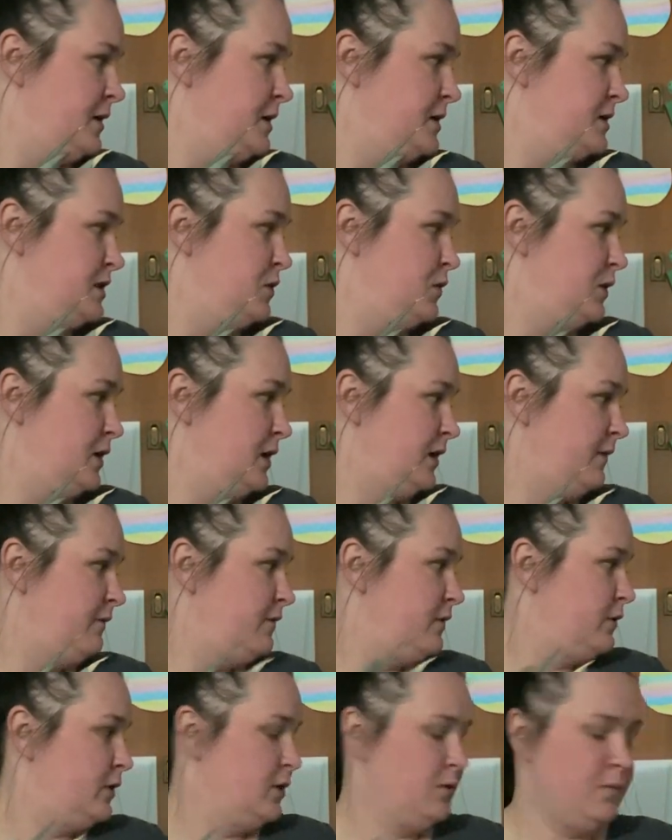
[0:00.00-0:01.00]
Do you want to leave
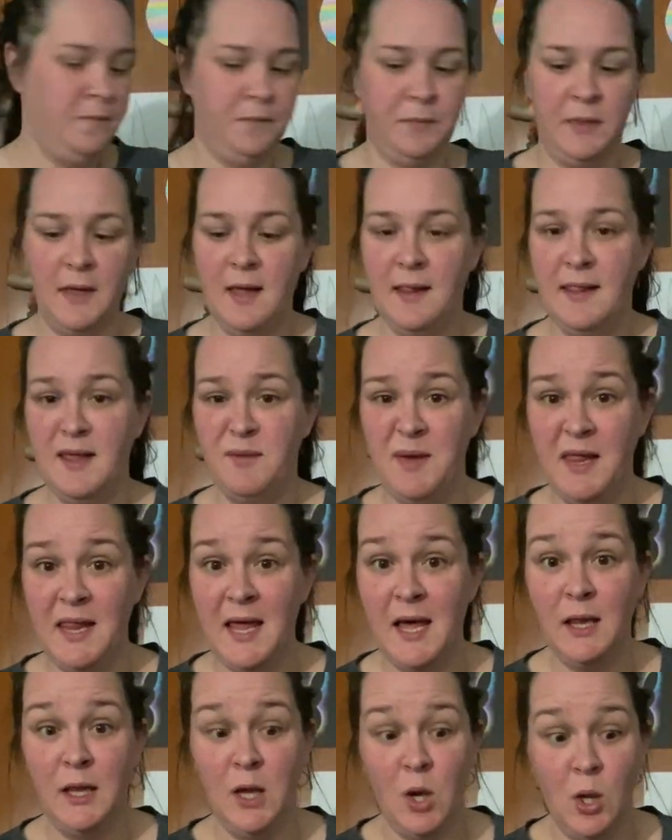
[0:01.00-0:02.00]
the room? Let me
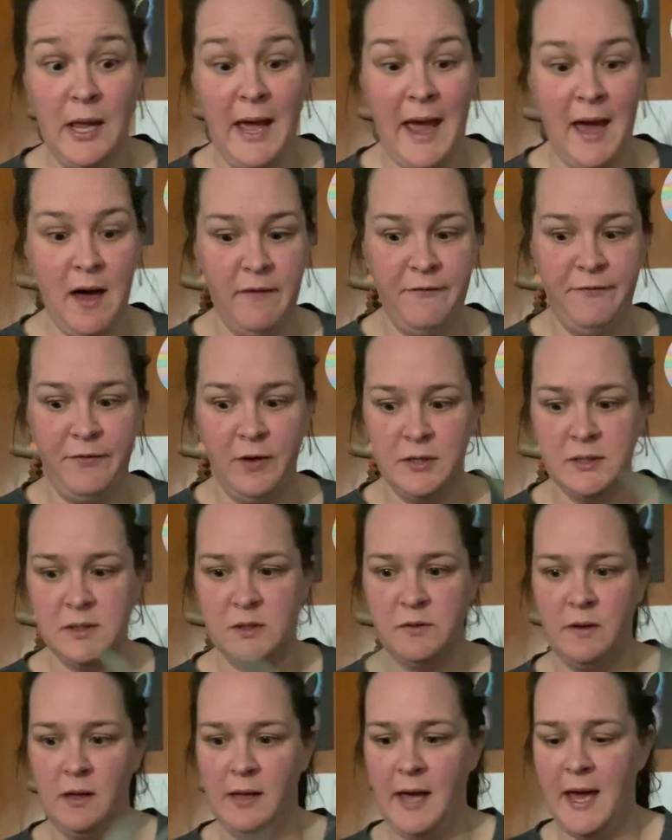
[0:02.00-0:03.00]
let Lola out first,
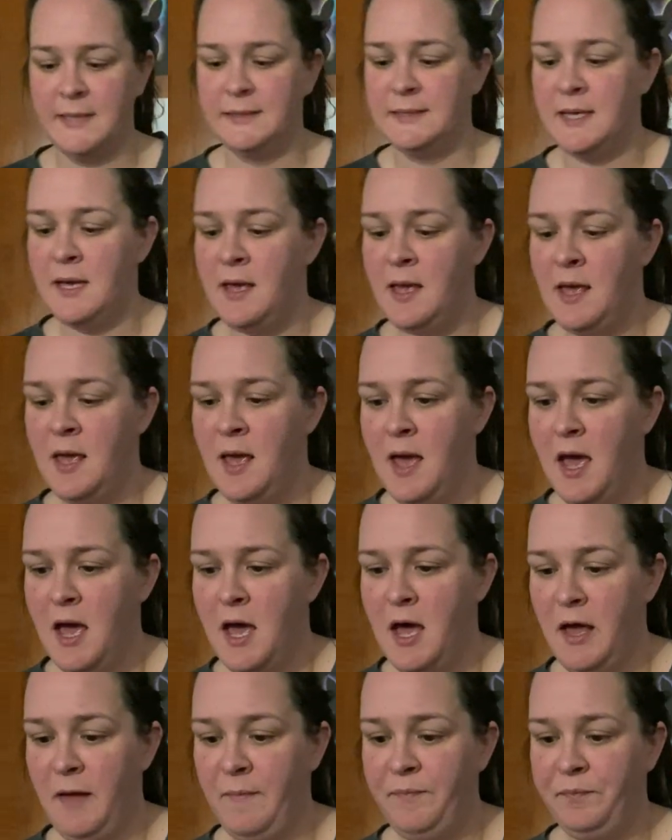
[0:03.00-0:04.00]
real guys.
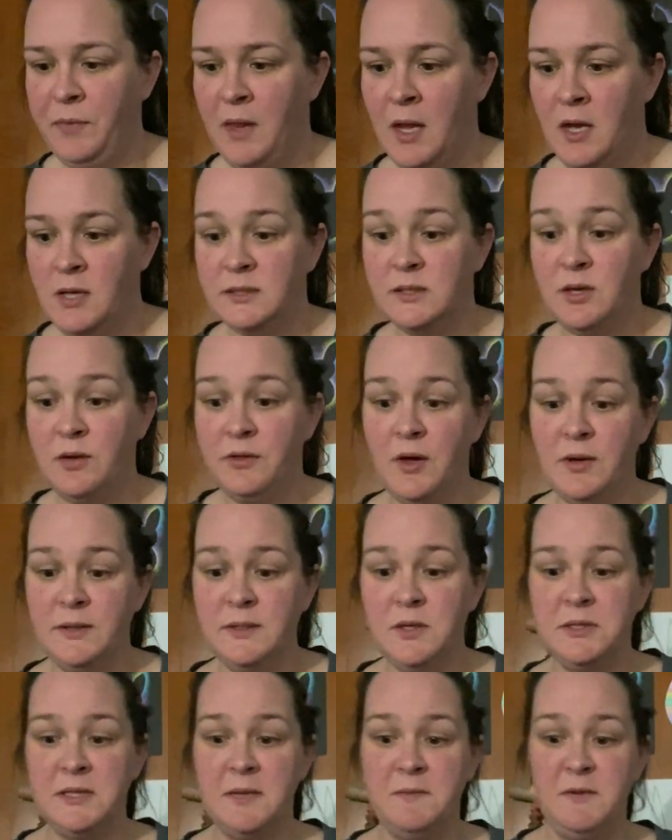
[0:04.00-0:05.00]
So those
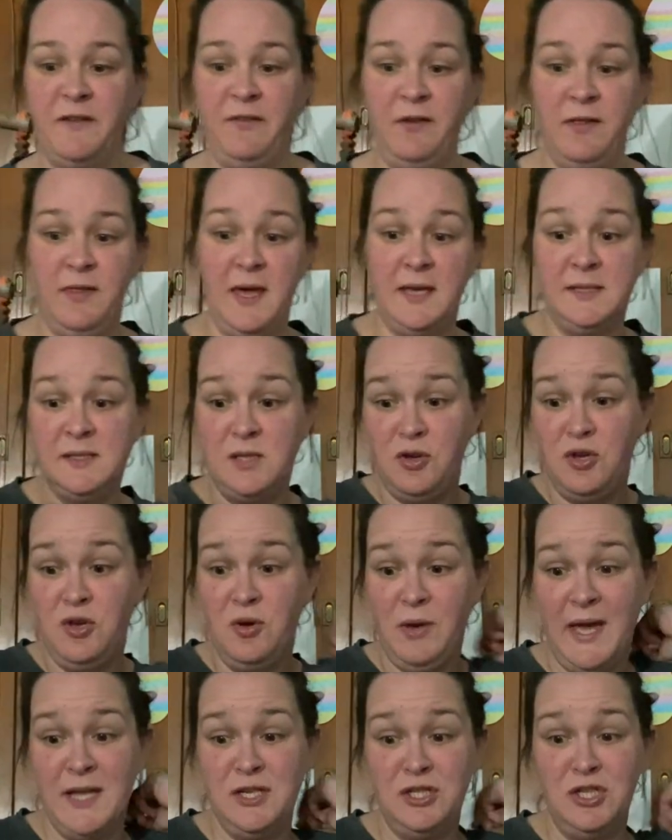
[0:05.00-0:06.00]
are some different things. So you
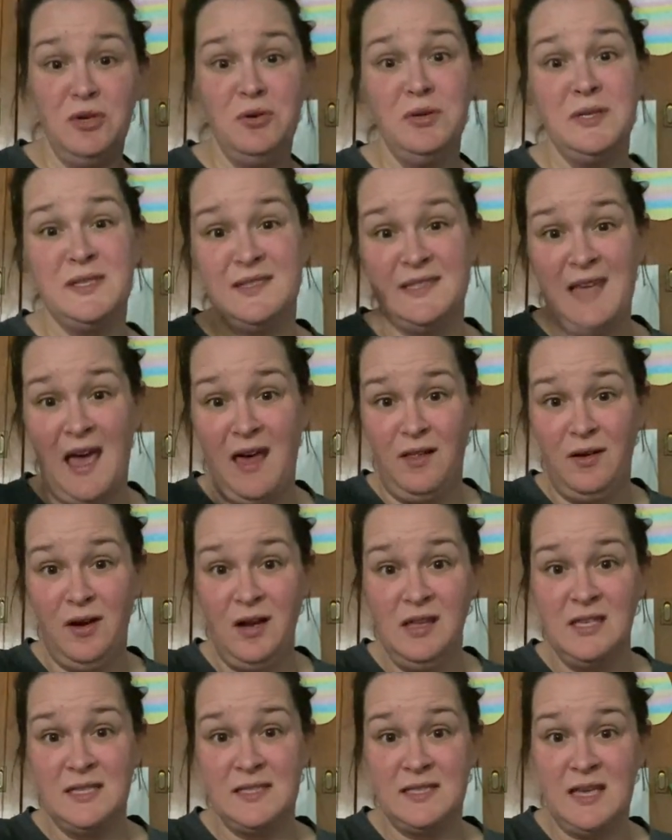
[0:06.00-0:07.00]
can do celery
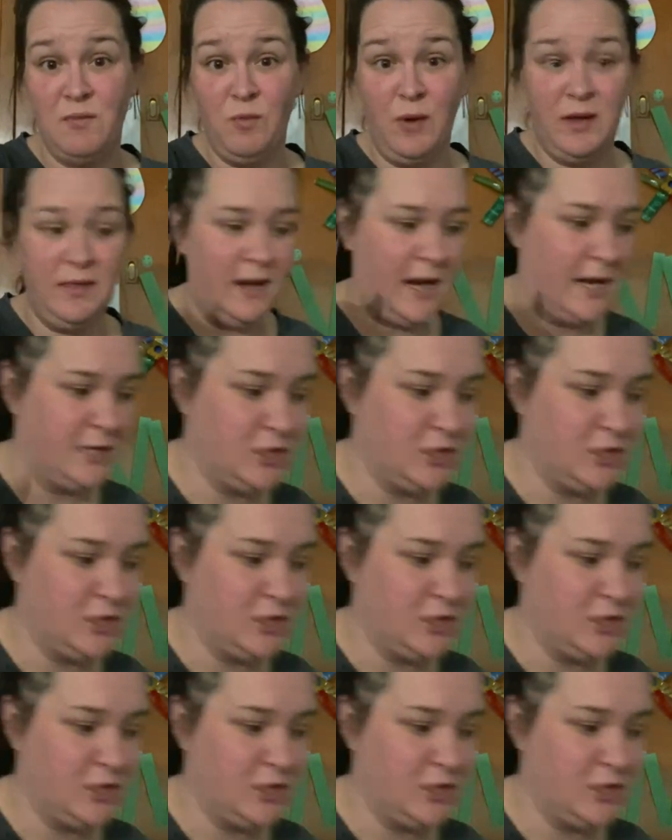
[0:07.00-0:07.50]
the same way that I